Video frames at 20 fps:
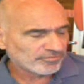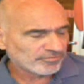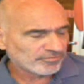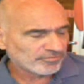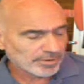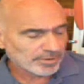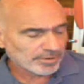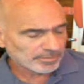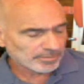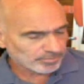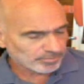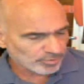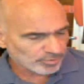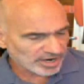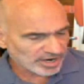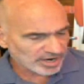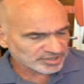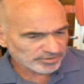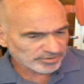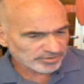from a
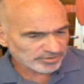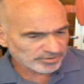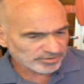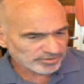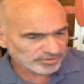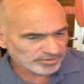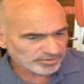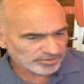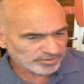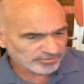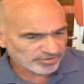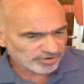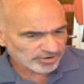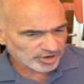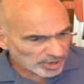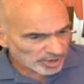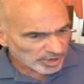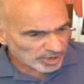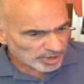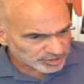price standpoint, very
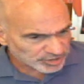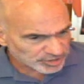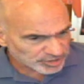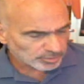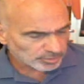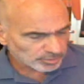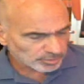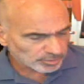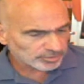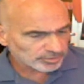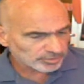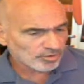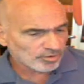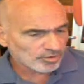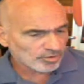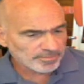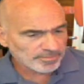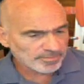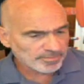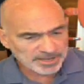reasonable
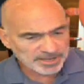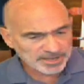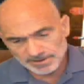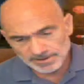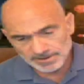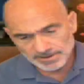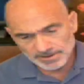for me.